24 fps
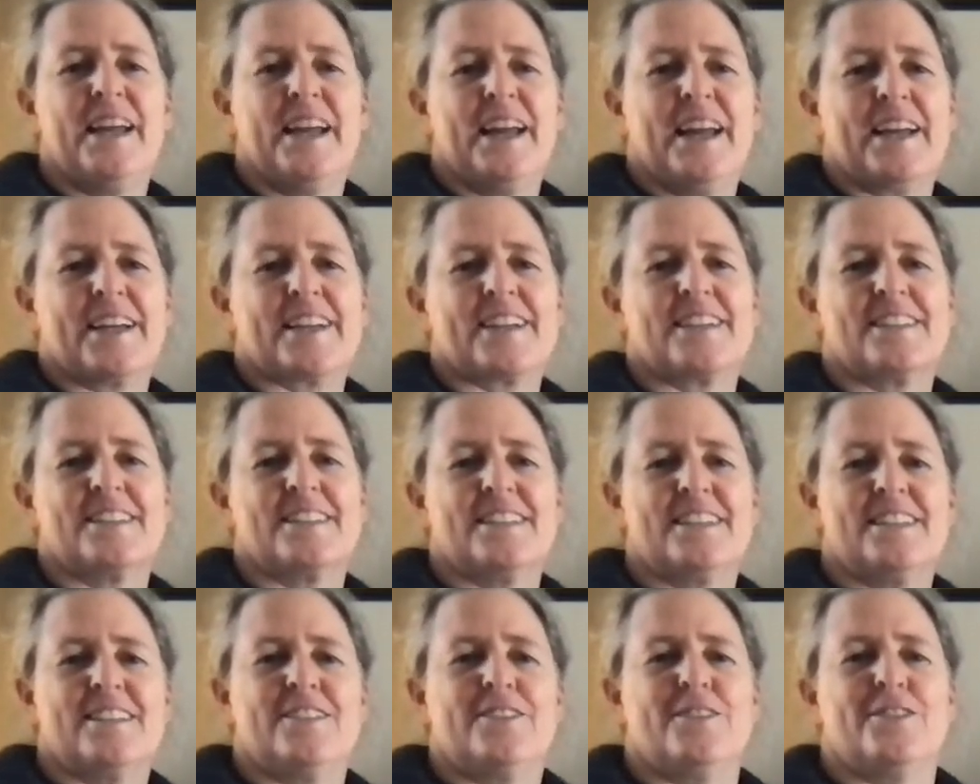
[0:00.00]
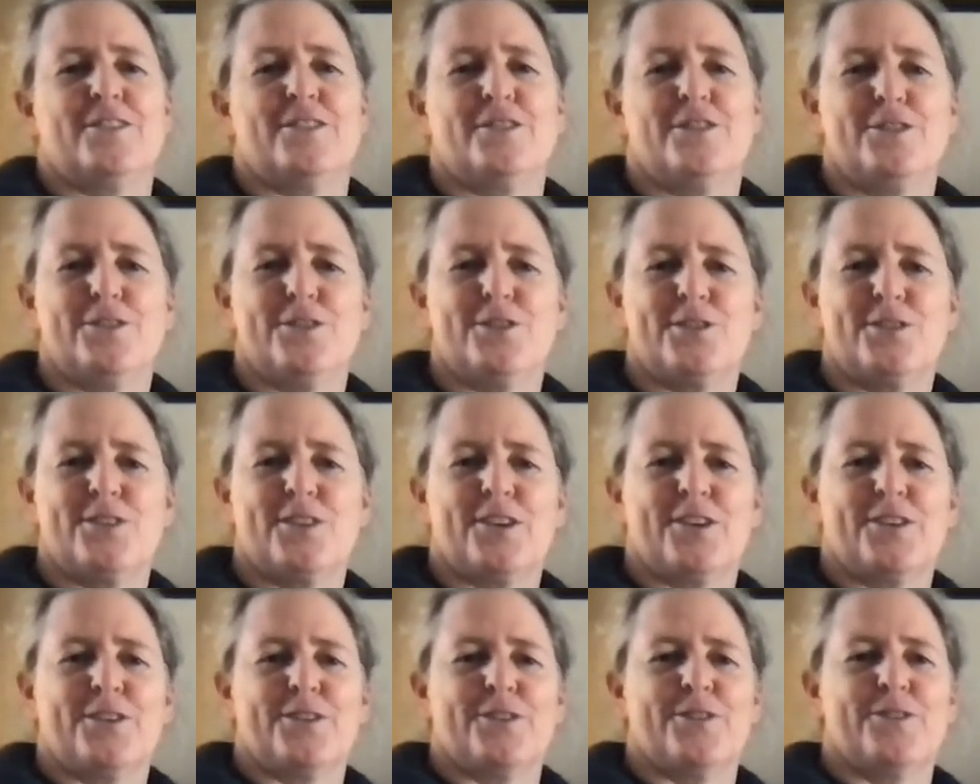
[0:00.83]
and continue to do so
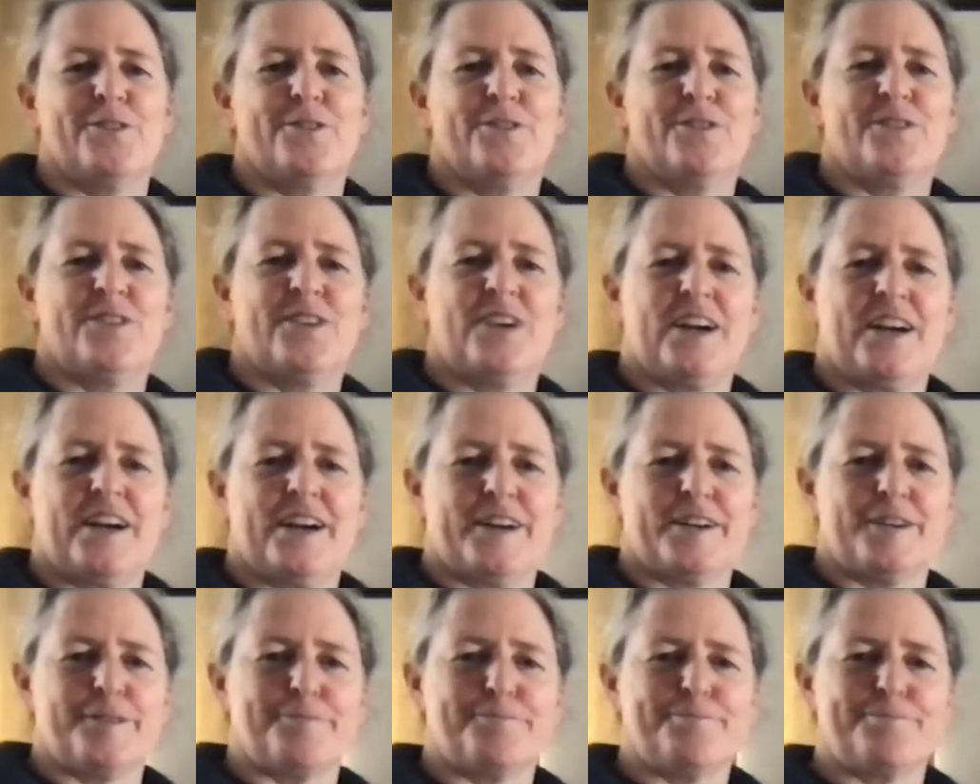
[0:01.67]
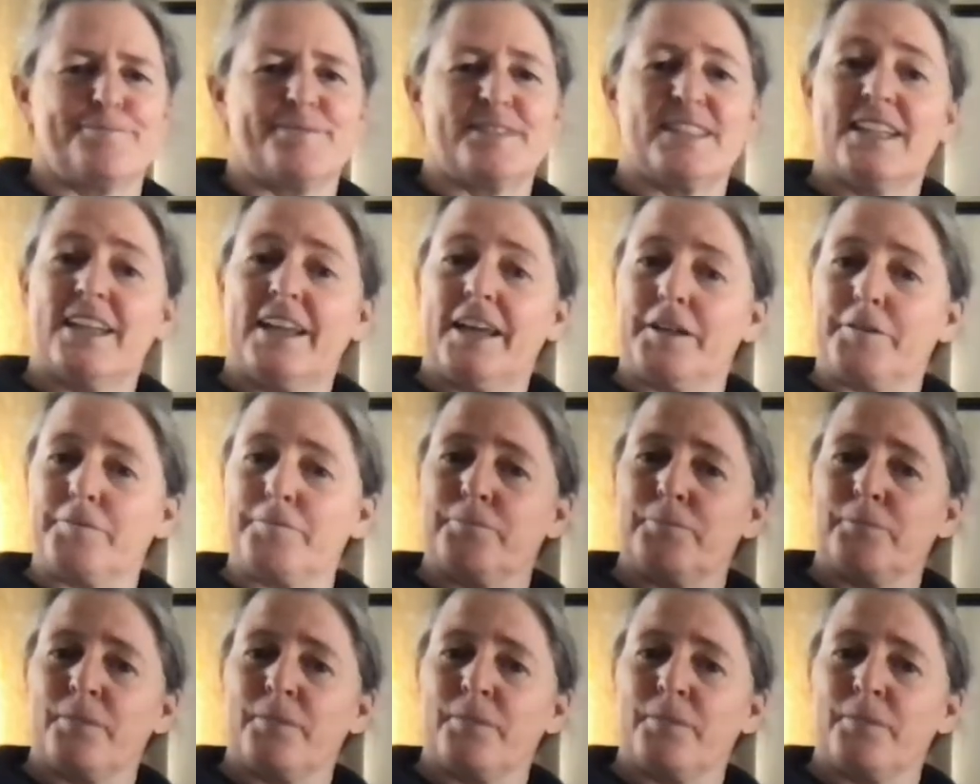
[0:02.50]
um, today.